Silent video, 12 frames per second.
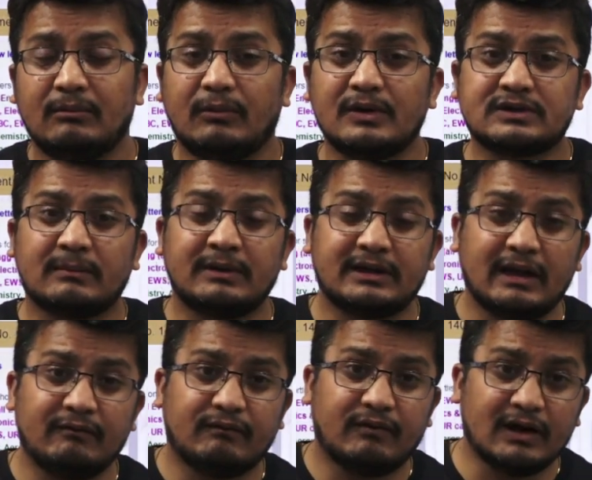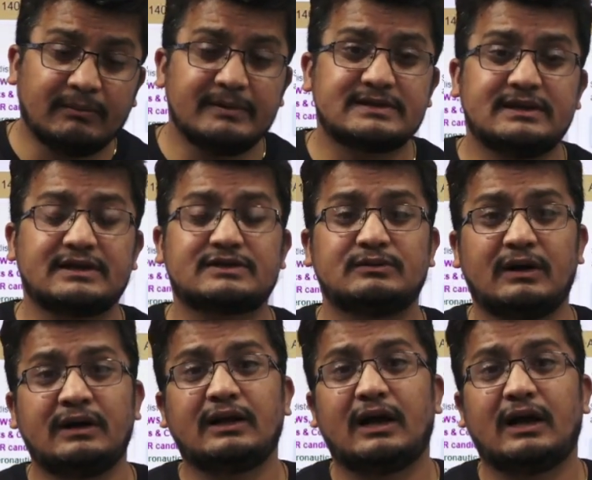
Most of the time what mistakes students